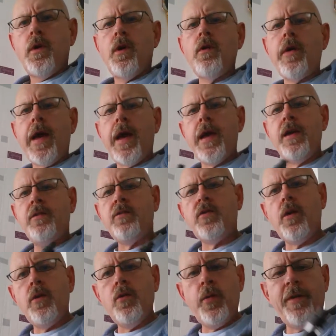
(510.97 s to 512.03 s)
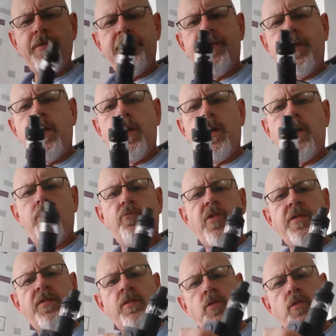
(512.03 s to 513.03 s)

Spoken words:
Okay, so we've run